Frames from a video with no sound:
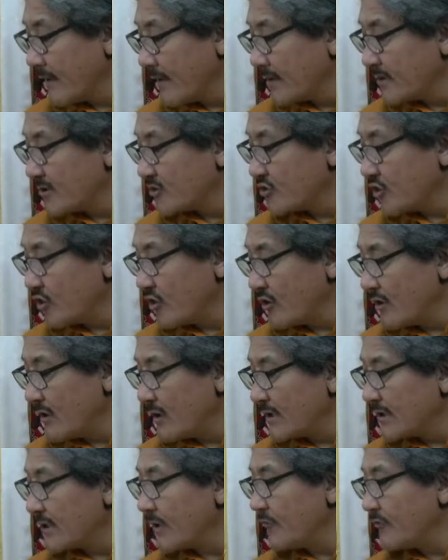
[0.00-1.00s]
So
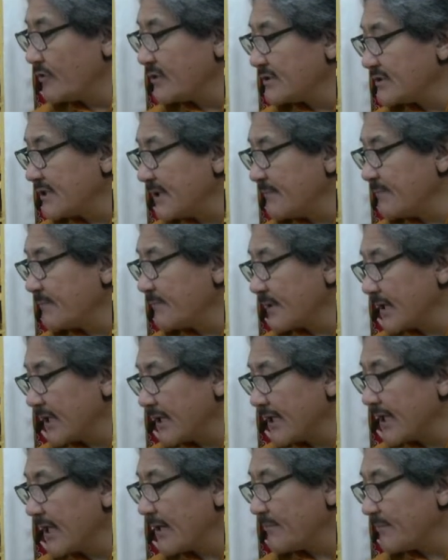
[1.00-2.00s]
the wisdom
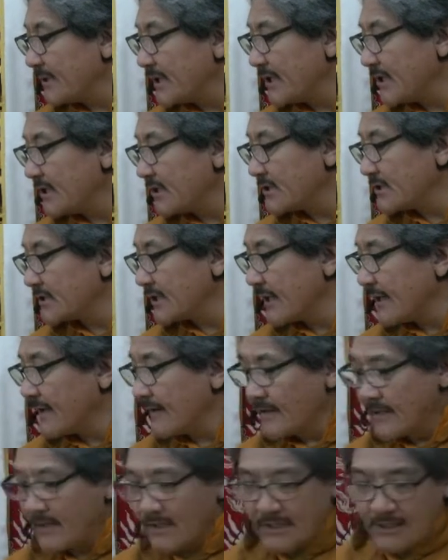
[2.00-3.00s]
here means,
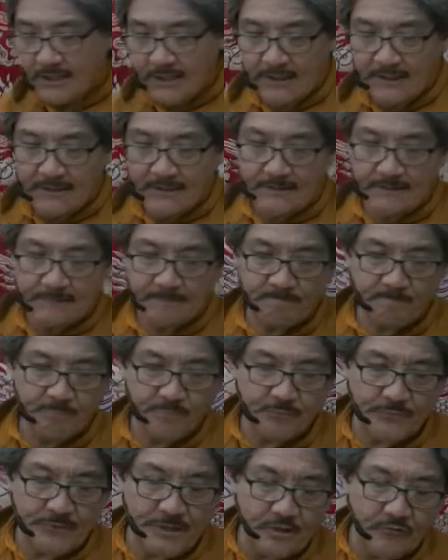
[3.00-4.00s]
uh,
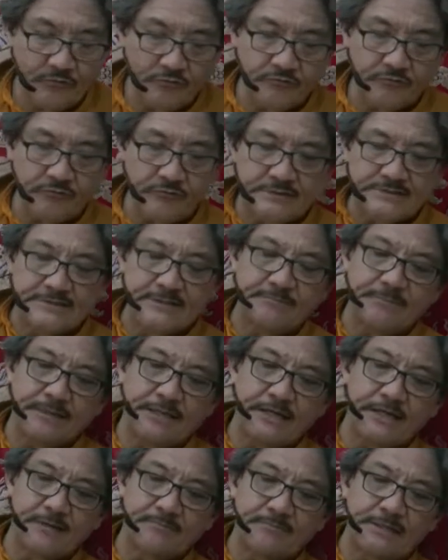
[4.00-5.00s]
the wisdom
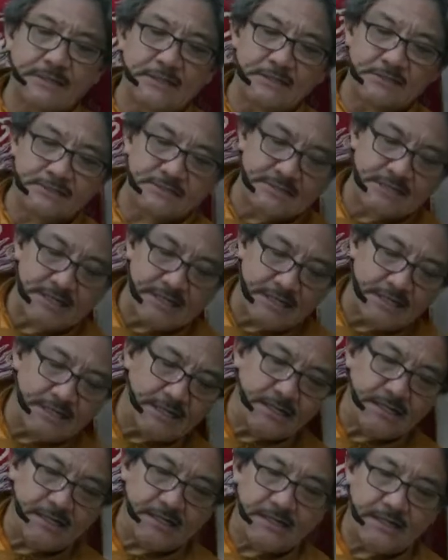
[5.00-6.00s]
here means
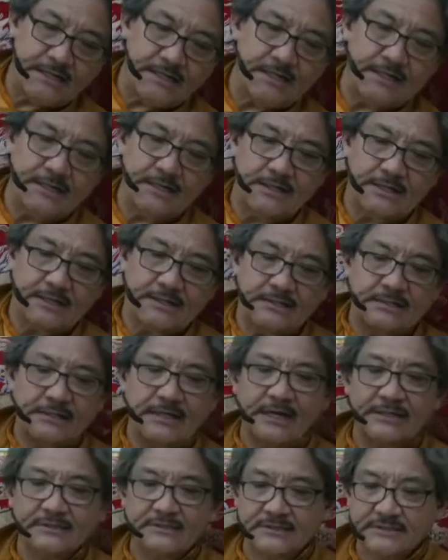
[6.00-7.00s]
uh, the
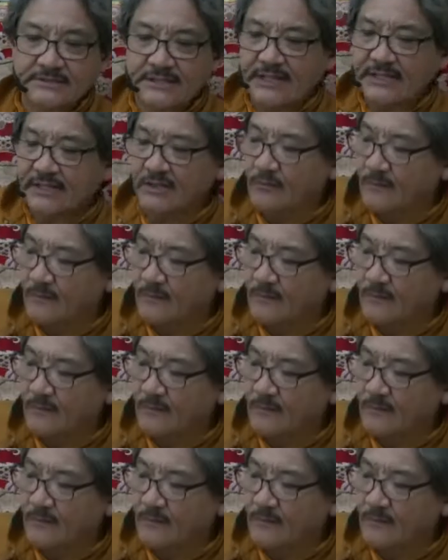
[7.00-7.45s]
understanding of